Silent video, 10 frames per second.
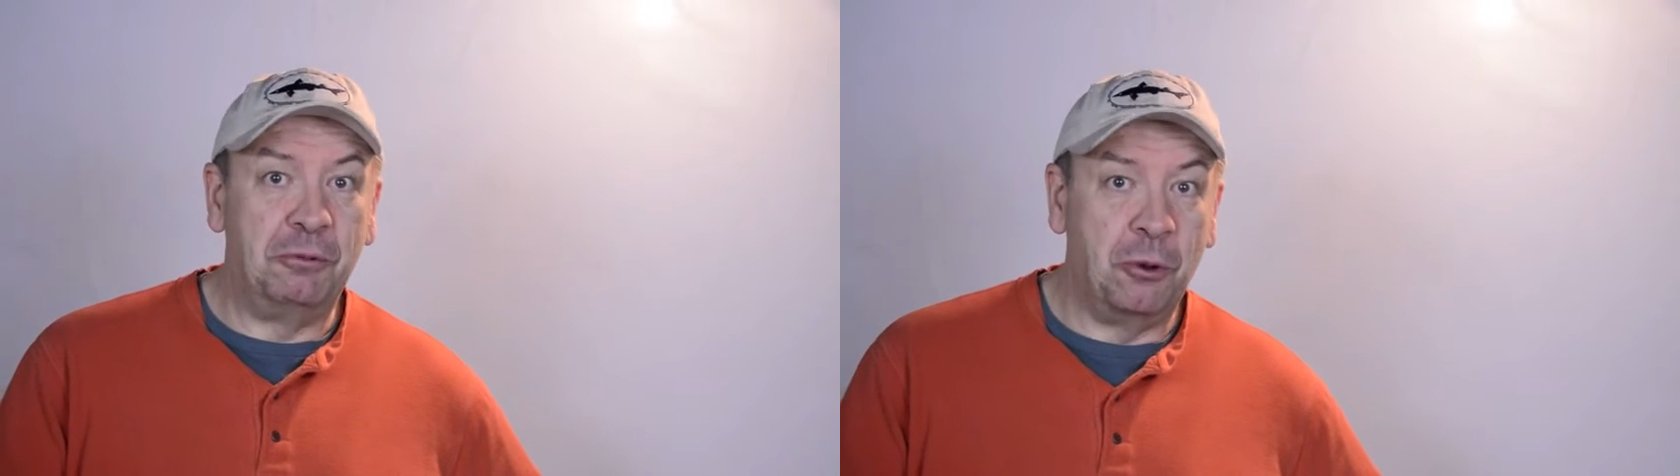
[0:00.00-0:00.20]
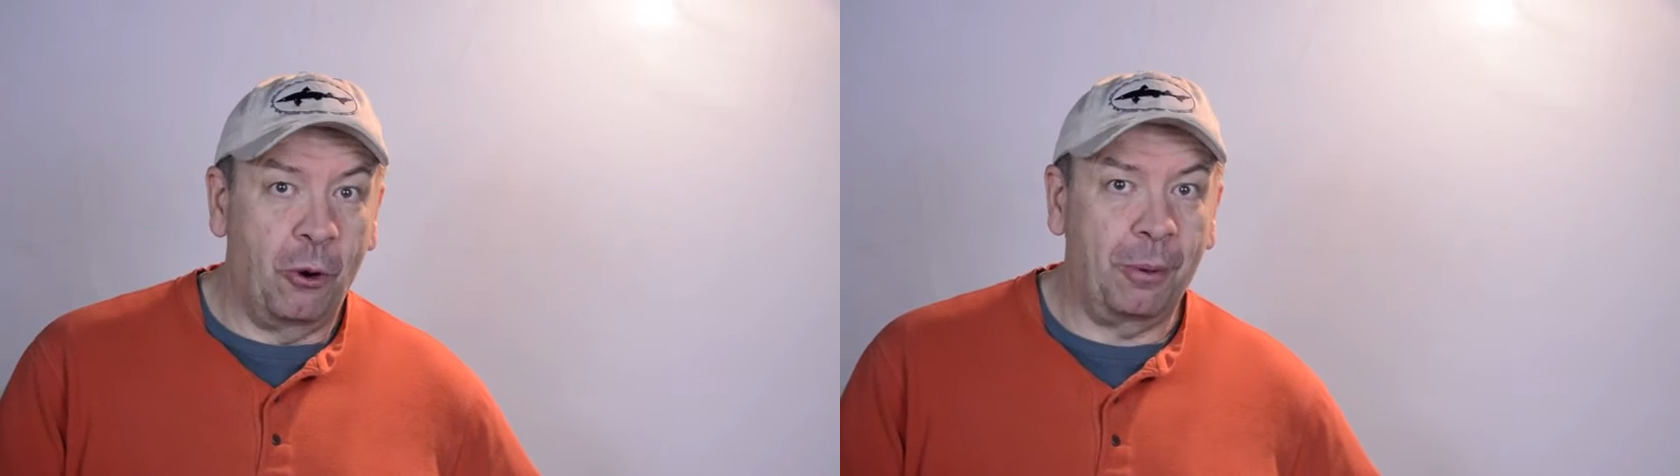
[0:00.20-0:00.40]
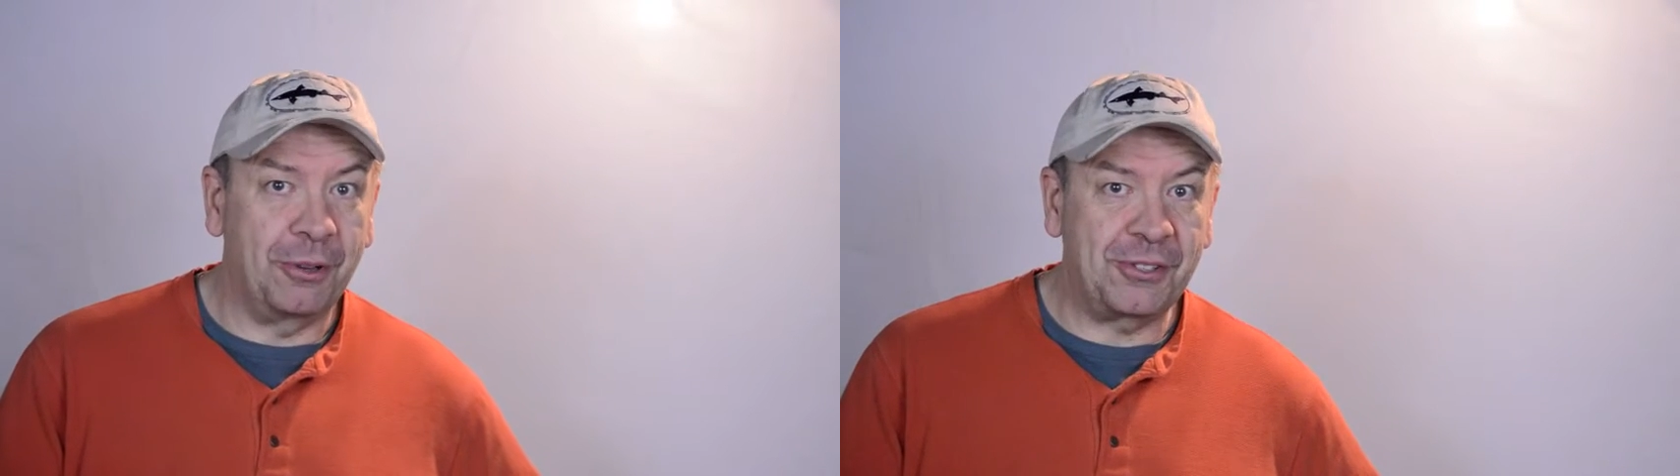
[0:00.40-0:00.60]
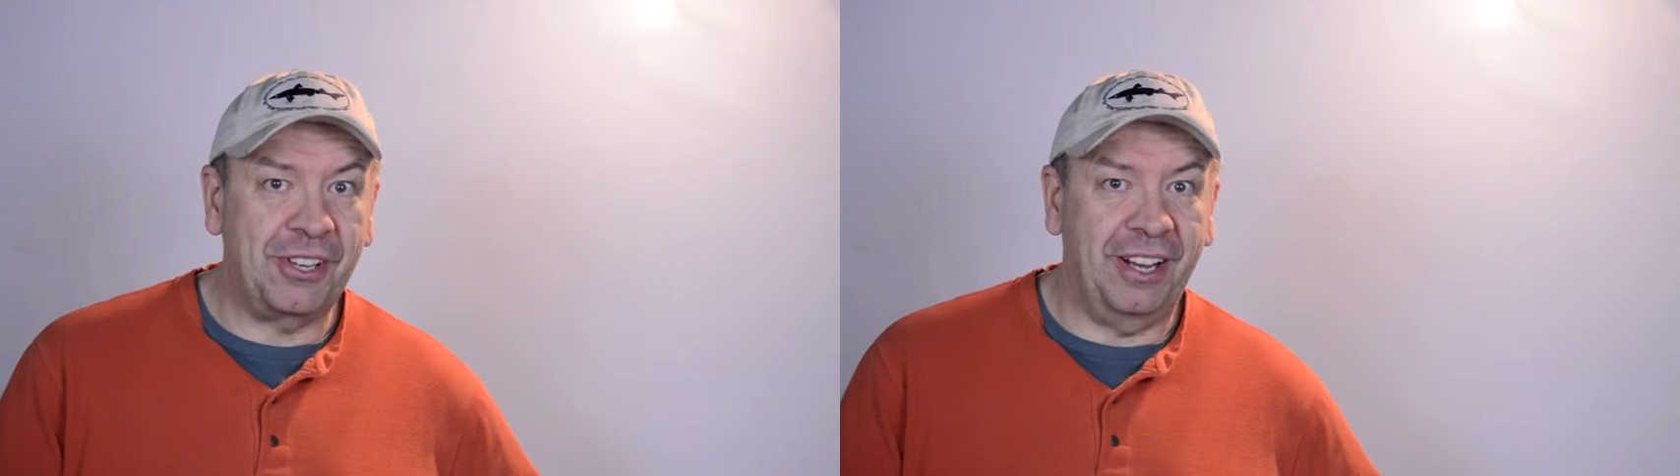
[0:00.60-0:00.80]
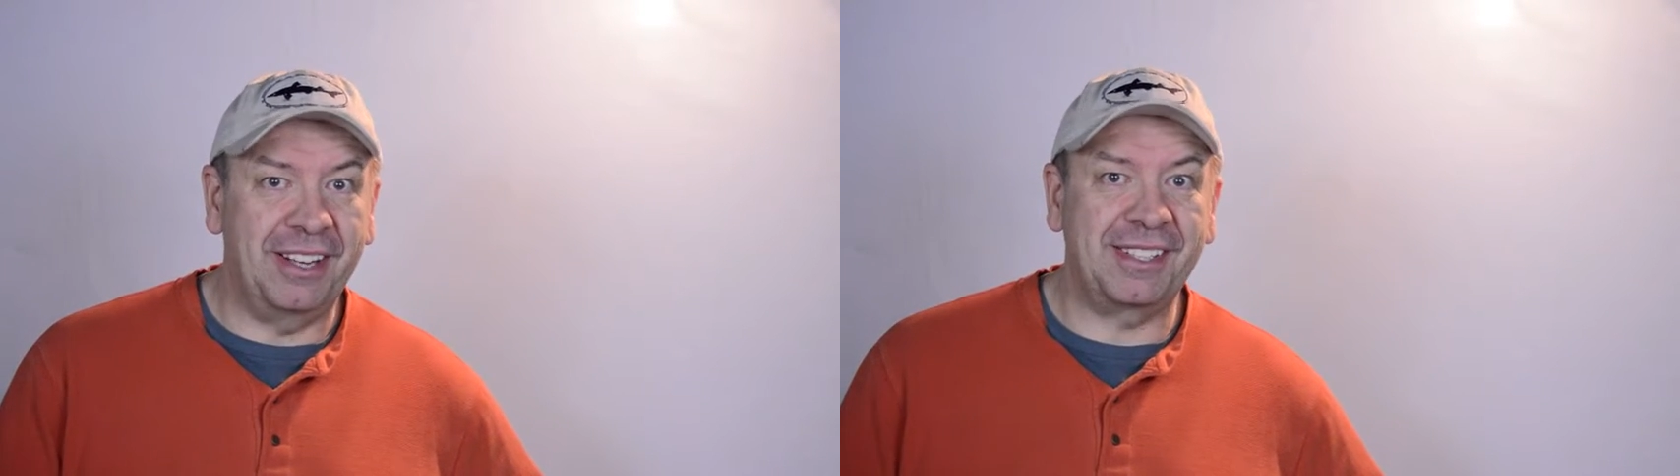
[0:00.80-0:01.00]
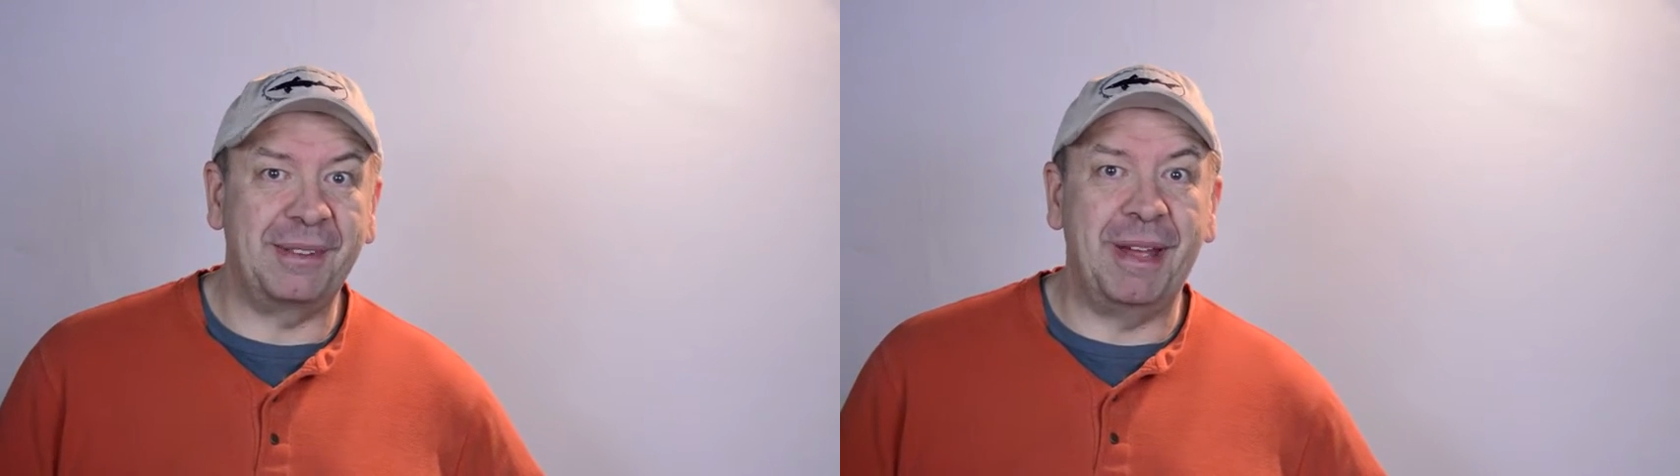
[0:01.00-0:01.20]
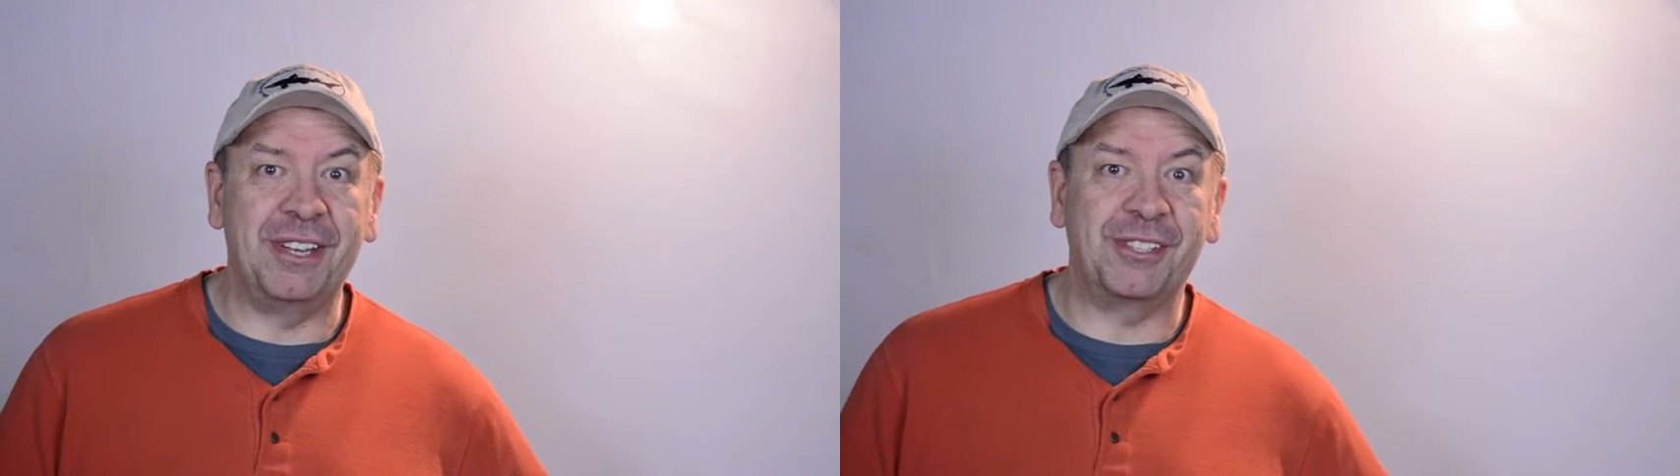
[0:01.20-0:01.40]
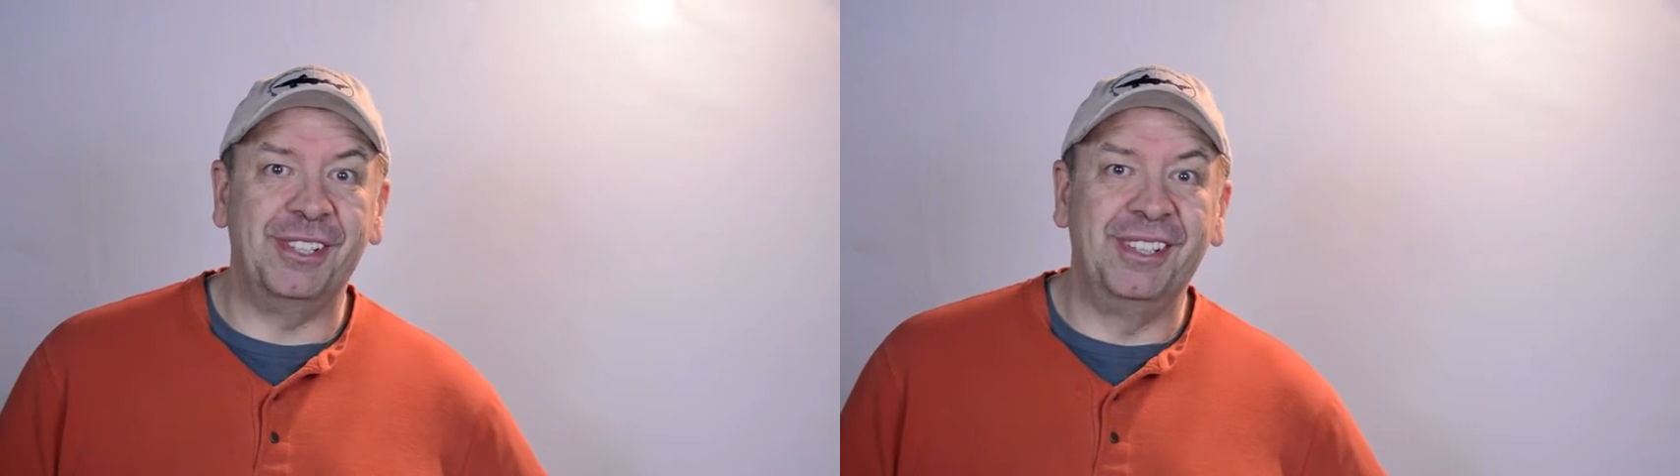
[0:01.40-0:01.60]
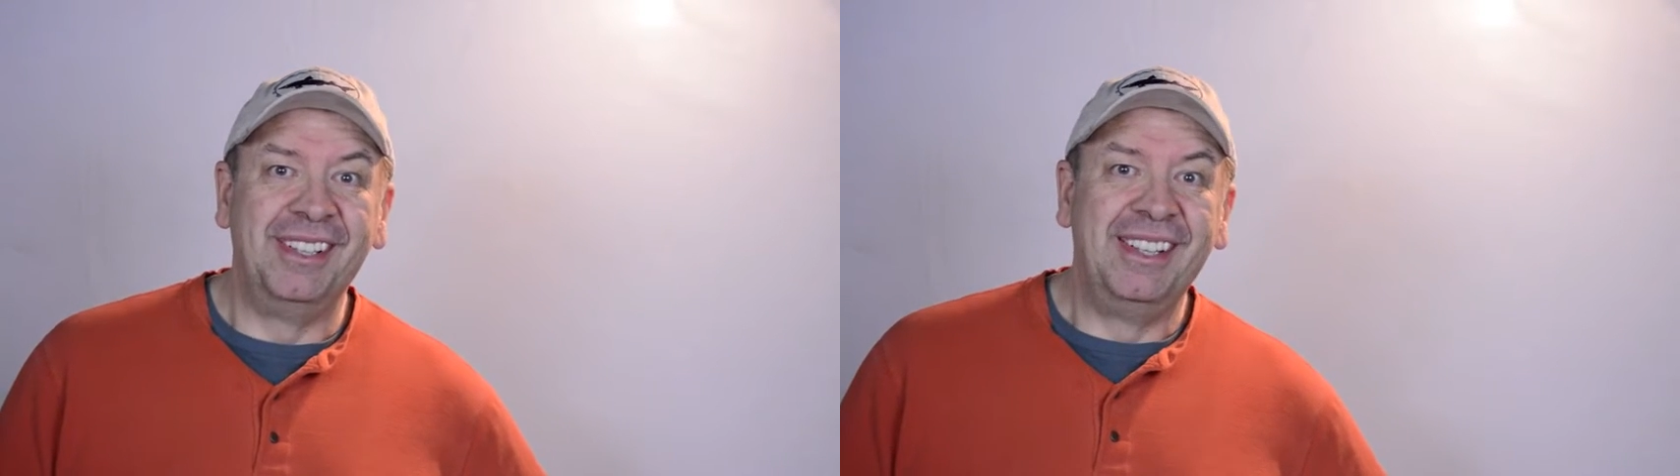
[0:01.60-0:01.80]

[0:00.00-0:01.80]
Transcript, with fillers: normal size dimension,